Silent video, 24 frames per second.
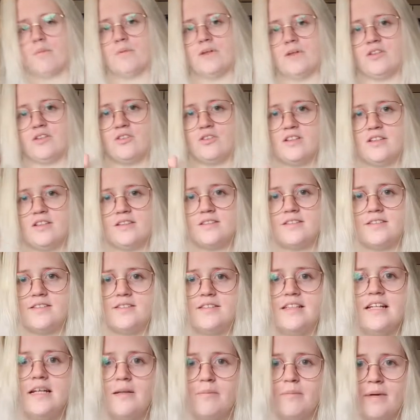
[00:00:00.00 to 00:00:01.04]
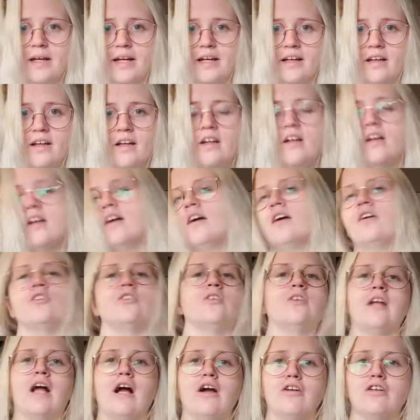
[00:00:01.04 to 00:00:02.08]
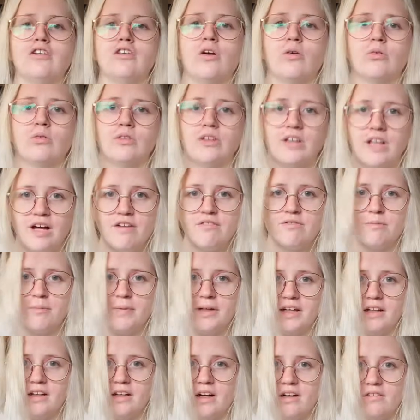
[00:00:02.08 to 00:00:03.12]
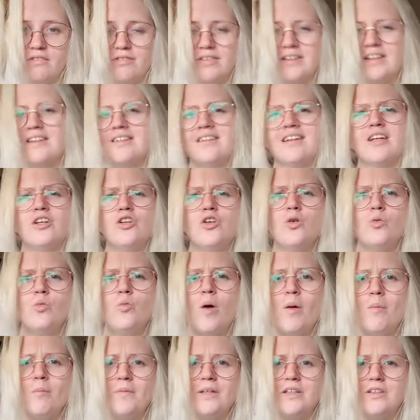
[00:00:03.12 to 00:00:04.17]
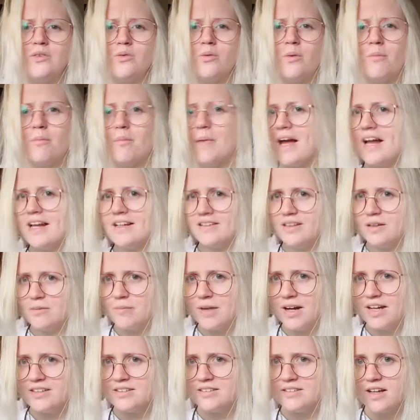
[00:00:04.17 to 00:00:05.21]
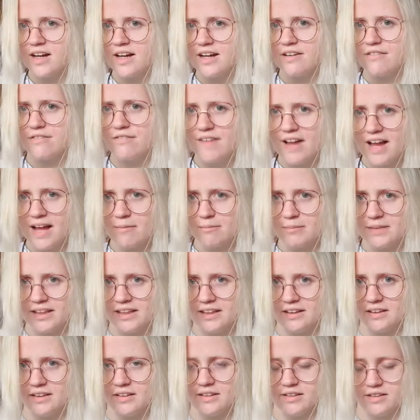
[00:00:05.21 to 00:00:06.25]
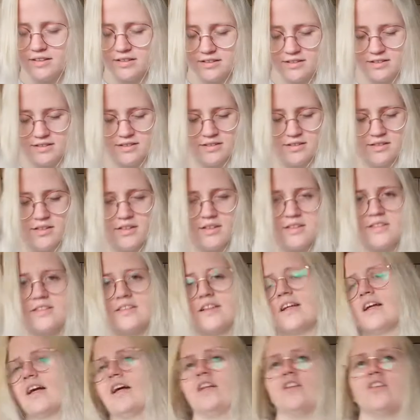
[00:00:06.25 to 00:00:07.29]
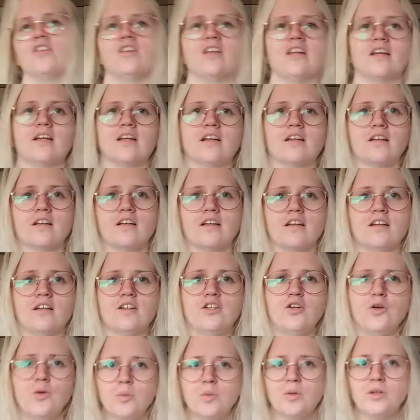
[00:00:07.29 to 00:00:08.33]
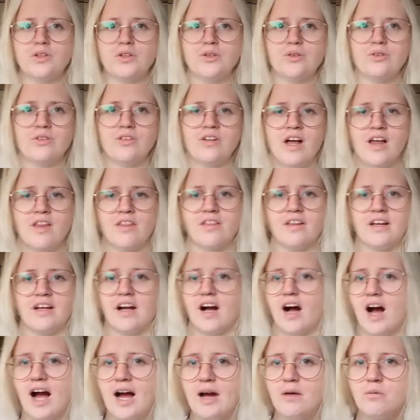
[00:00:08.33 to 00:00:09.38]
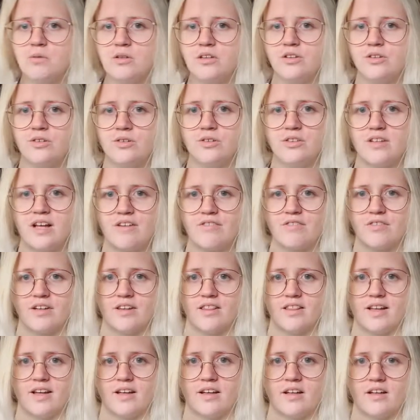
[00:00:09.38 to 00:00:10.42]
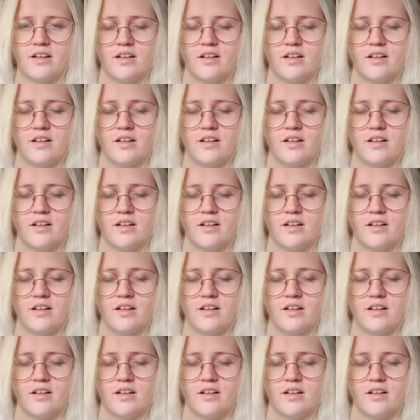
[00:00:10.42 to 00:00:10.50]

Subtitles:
because you didn't see me, so now you don't love me enough. And he's like, you want me to abandon my entire family? It's like, and she's like, you would lose nothing, I would lose everything.